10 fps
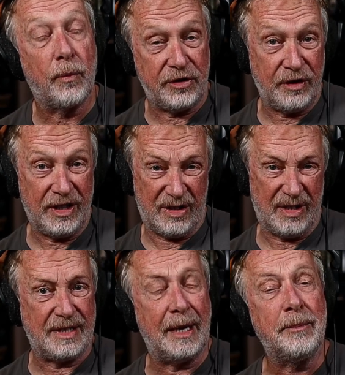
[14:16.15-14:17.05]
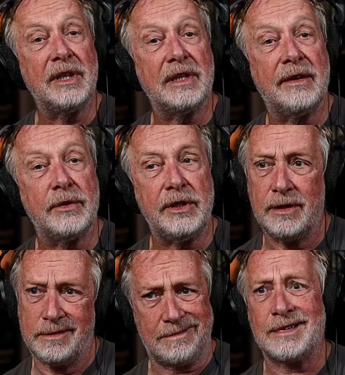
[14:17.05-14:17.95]
Once you get to the template level, you
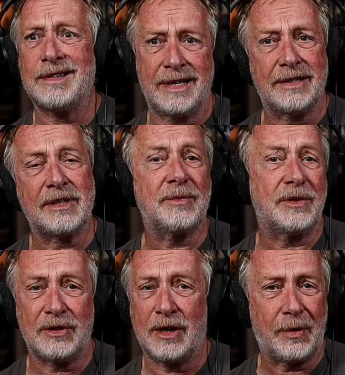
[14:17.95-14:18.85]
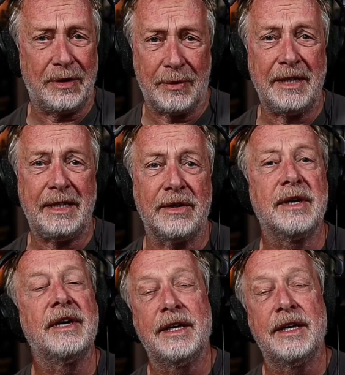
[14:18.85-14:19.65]
go, oh, something's not quite right here.